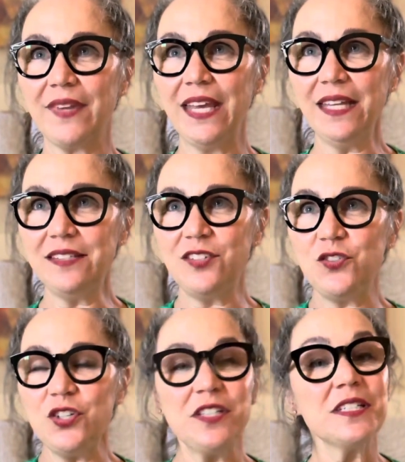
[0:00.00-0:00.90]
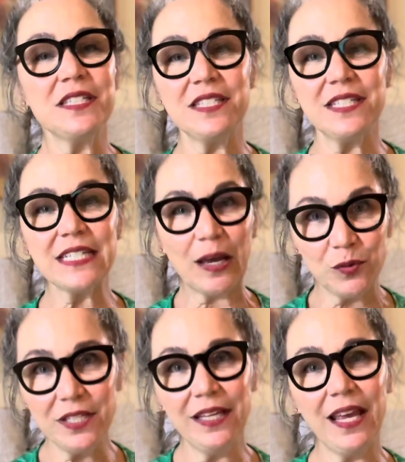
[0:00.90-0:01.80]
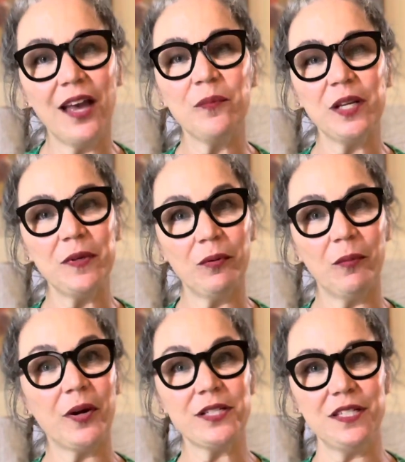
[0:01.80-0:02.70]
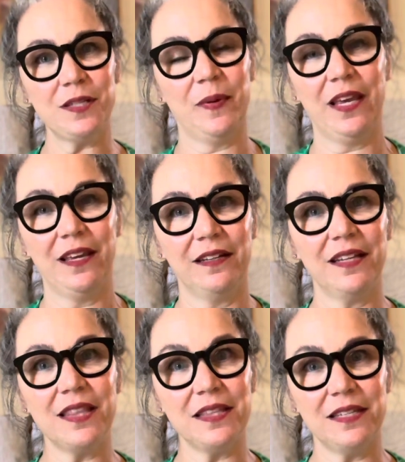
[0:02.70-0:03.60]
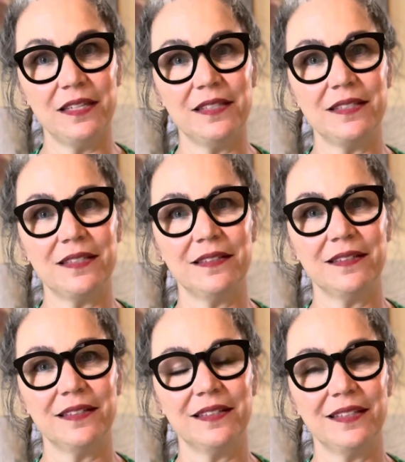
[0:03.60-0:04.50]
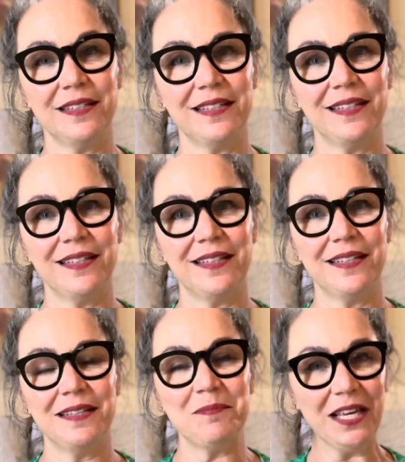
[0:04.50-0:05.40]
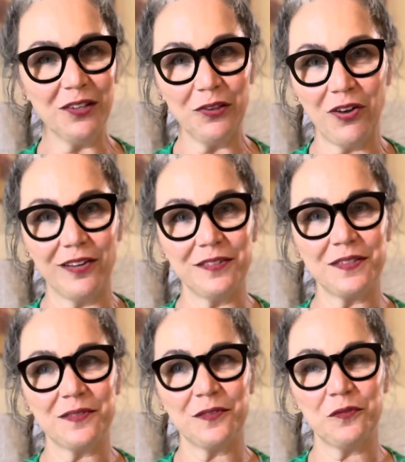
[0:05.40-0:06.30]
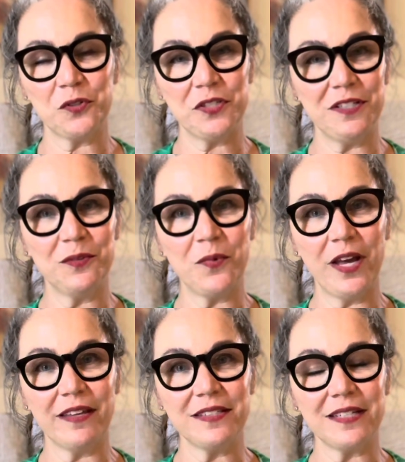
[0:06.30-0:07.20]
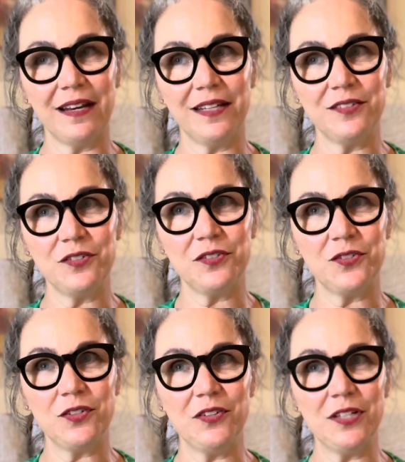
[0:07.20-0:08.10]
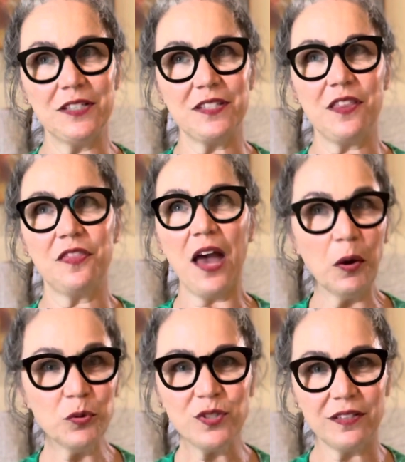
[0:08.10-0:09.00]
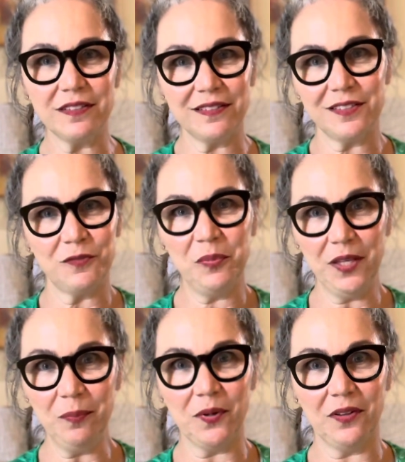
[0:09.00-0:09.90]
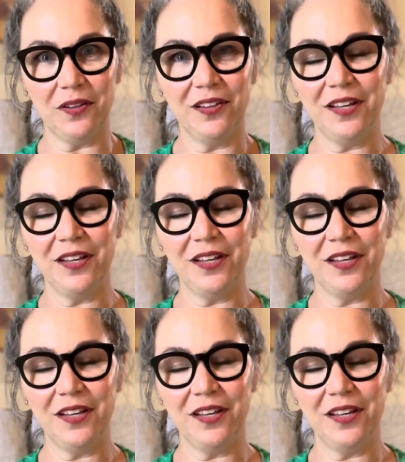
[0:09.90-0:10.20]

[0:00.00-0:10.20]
it's just astounding how many people participate in these make-alongs for Stephen West, and it's thousands of people.